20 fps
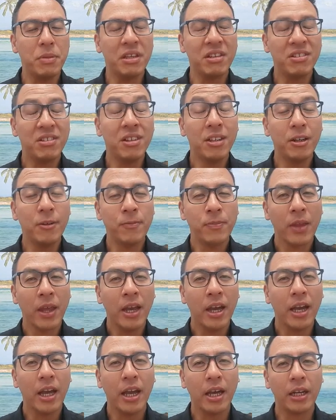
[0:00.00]
busier,
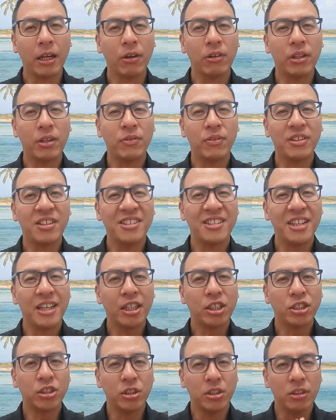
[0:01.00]
and our
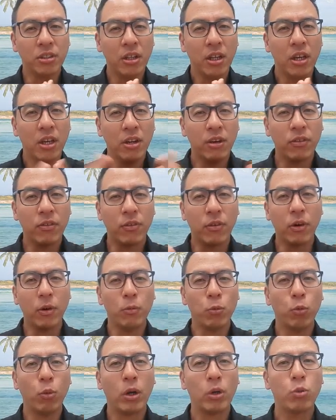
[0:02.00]
differentiation
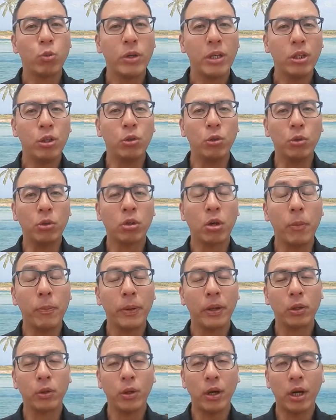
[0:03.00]
from what we do
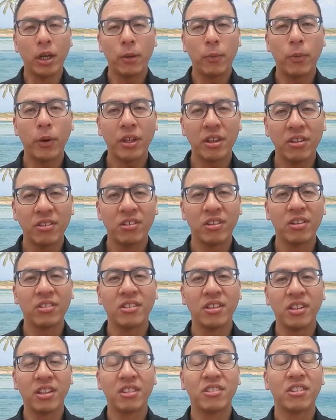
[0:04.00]
compared to other
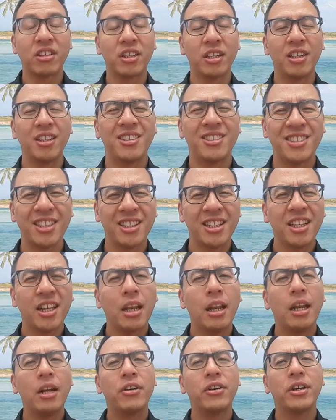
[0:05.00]
practices and things like that, it's getting
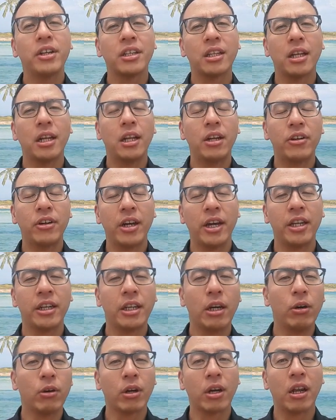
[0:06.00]
clearer and clearer and
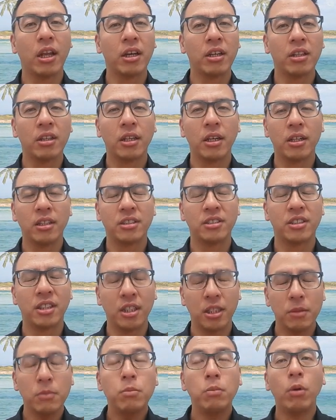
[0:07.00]
our clientele is
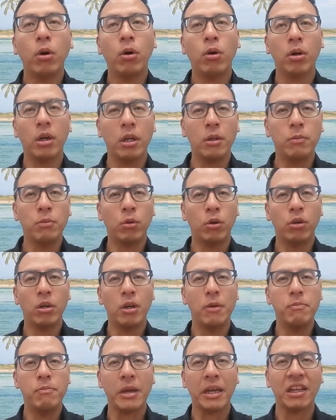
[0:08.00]
getting more and
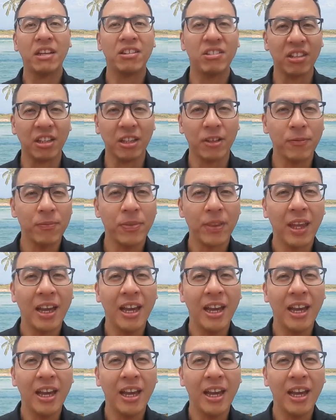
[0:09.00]
more amazing.